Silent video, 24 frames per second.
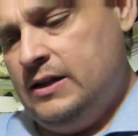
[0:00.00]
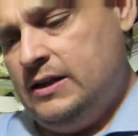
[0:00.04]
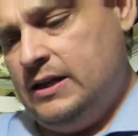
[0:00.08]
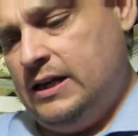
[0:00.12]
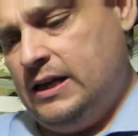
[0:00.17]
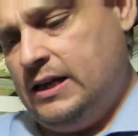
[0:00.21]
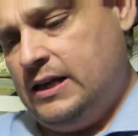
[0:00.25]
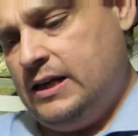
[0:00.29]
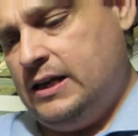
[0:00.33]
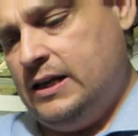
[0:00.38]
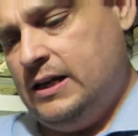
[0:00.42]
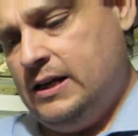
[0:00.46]

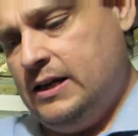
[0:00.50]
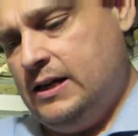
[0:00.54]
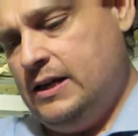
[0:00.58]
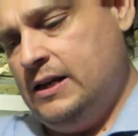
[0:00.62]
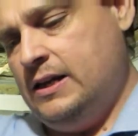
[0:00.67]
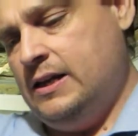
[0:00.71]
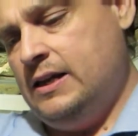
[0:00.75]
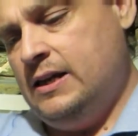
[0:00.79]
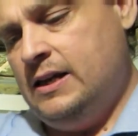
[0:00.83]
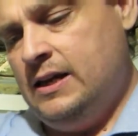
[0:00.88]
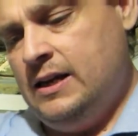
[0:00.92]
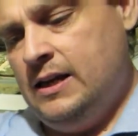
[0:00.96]
think
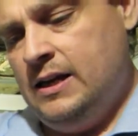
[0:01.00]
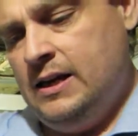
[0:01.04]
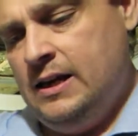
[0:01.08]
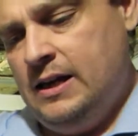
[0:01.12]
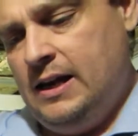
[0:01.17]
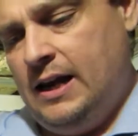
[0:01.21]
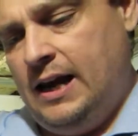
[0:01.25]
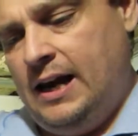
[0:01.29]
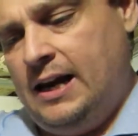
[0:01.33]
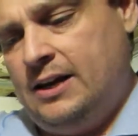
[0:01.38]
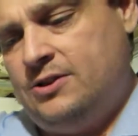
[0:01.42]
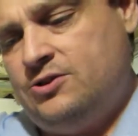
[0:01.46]

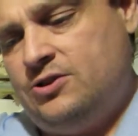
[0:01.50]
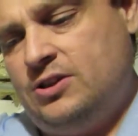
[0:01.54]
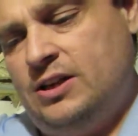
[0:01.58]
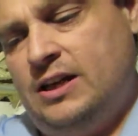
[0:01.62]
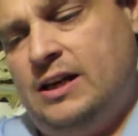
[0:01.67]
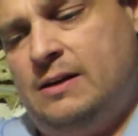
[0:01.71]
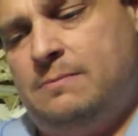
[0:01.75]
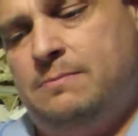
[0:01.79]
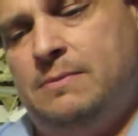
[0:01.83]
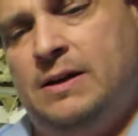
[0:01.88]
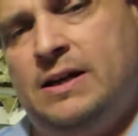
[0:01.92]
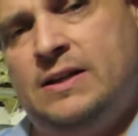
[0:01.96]

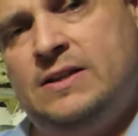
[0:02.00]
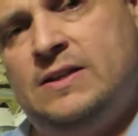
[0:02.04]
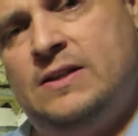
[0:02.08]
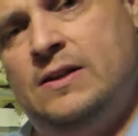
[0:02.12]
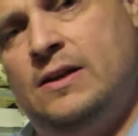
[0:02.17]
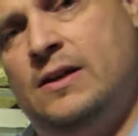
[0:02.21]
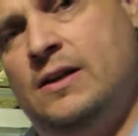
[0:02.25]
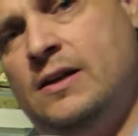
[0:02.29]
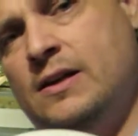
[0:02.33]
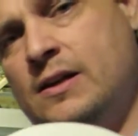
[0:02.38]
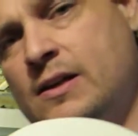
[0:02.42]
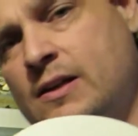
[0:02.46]
actually it makes
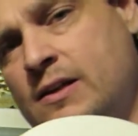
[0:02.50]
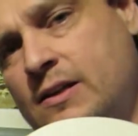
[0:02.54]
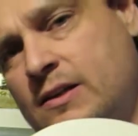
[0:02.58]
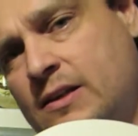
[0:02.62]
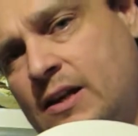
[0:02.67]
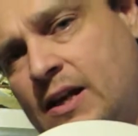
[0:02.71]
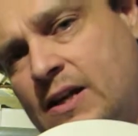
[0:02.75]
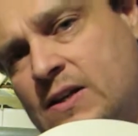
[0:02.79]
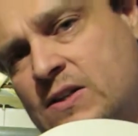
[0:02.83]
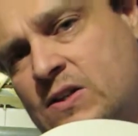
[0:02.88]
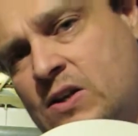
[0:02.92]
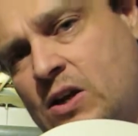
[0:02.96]
a
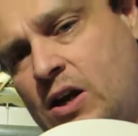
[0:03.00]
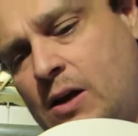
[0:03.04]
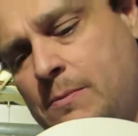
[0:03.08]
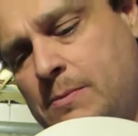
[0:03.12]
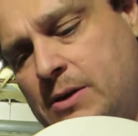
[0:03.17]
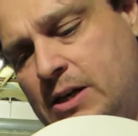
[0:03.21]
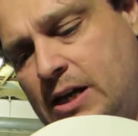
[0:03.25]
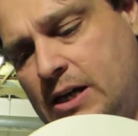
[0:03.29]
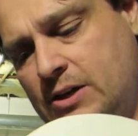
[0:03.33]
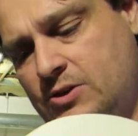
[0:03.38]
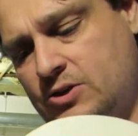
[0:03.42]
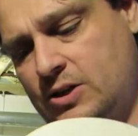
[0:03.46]
nice
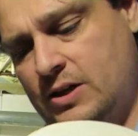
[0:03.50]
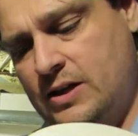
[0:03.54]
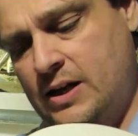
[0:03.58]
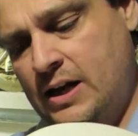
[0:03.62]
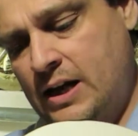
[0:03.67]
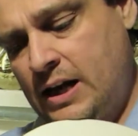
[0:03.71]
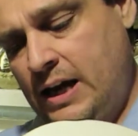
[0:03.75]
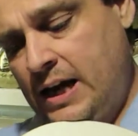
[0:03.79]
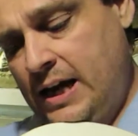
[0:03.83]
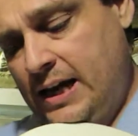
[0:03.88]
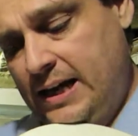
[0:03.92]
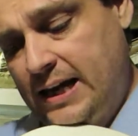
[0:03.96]
combination.
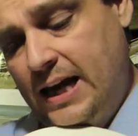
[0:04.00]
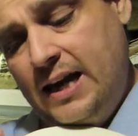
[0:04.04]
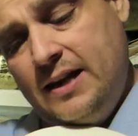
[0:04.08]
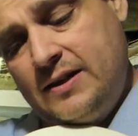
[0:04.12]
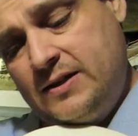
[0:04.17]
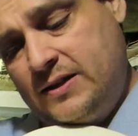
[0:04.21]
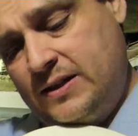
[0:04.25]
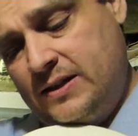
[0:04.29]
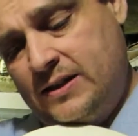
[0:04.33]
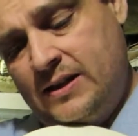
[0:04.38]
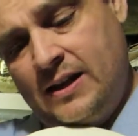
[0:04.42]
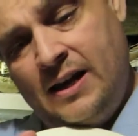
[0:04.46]

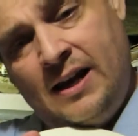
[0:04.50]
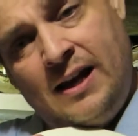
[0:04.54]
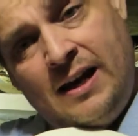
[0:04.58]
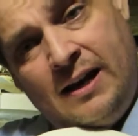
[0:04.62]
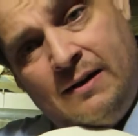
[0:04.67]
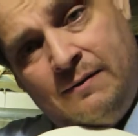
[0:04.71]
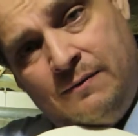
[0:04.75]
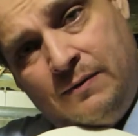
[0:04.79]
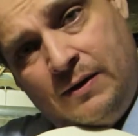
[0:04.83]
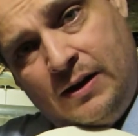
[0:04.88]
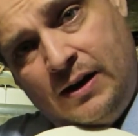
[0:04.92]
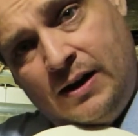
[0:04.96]
Yes,
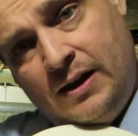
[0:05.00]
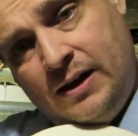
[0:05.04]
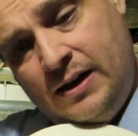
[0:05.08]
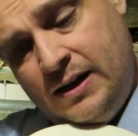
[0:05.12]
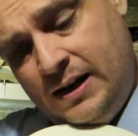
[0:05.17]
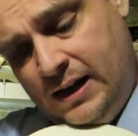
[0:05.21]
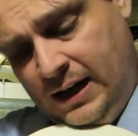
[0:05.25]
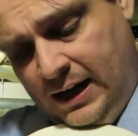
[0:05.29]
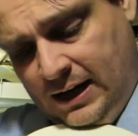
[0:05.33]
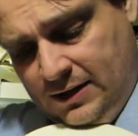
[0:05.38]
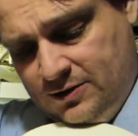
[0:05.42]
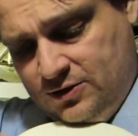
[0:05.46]
I've
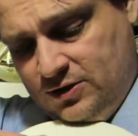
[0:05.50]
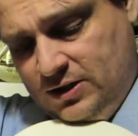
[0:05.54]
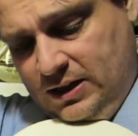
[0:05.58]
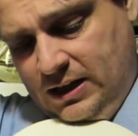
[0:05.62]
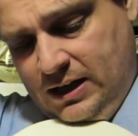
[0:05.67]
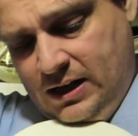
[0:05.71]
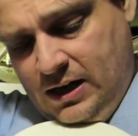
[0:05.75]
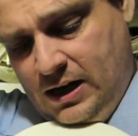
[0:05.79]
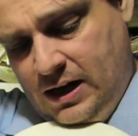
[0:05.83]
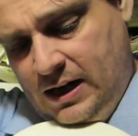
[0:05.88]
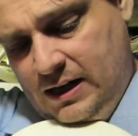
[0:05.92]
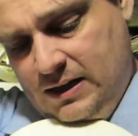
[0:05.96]

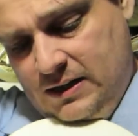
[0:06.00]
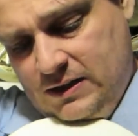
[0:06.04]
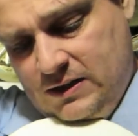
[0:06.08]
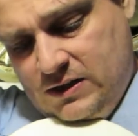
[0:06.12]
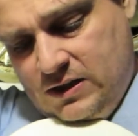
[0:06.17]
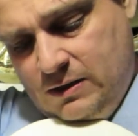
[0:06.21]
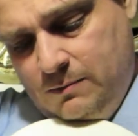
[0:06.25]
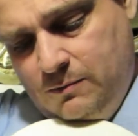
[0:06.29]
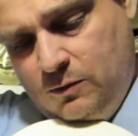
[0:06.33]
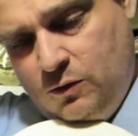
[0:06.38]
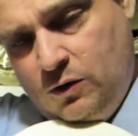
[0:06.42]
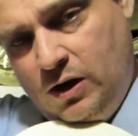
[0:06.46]
actually gotten
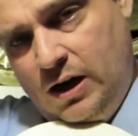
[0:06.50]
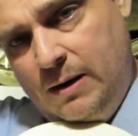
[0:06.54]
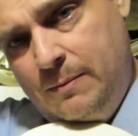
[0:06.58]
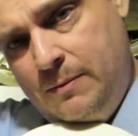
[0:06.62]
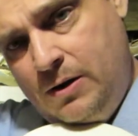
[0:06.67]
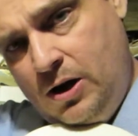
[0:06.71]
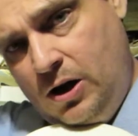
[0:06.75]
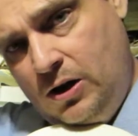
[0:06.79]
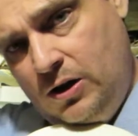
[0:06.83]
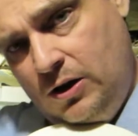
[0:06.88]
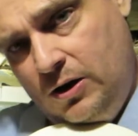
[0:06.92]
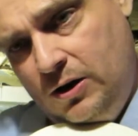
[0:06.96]
some
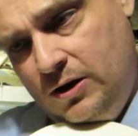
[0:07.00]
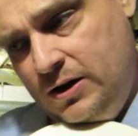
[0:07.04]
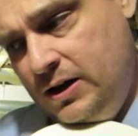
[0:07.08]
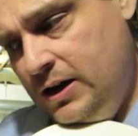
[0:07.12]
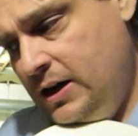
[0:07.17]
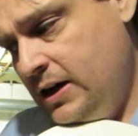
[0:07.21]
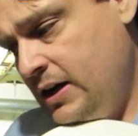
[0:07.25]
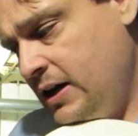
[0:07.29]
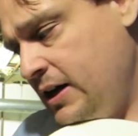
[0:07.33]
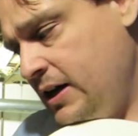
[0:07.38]
cream-colored